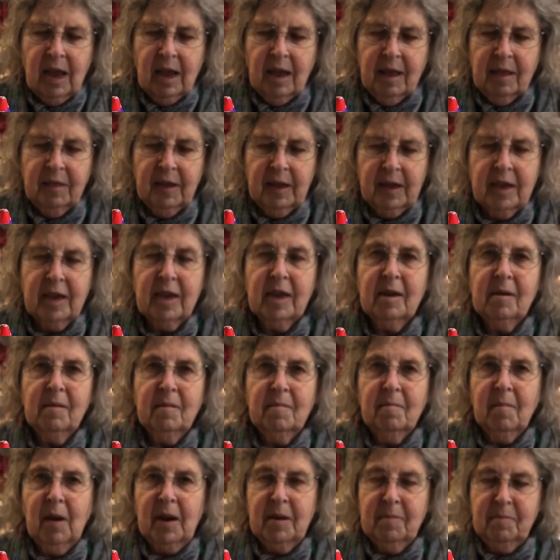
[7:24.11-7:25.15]
The heat
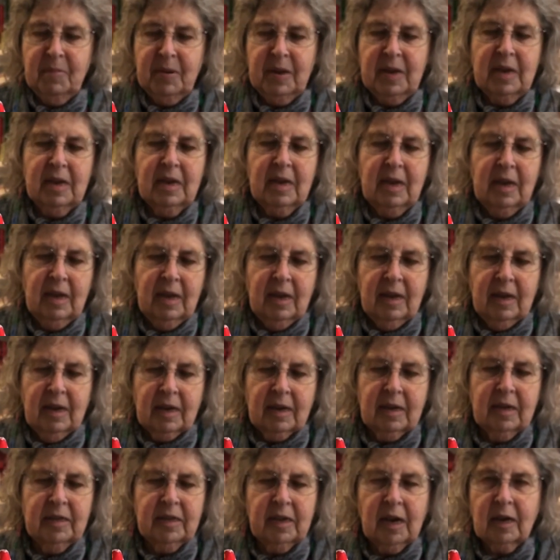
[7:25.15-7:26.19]
might be
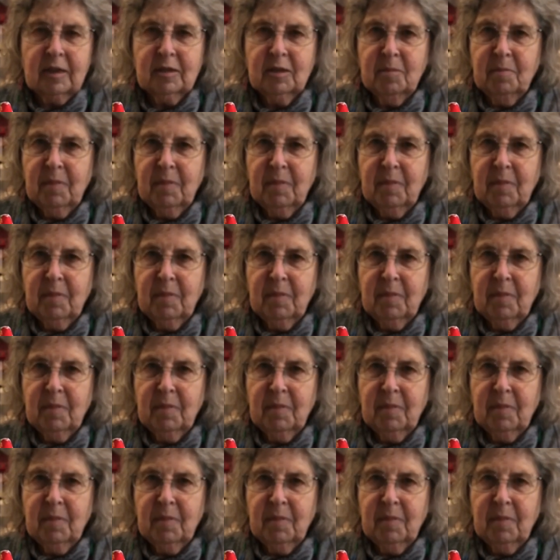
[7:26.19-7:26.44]
conducted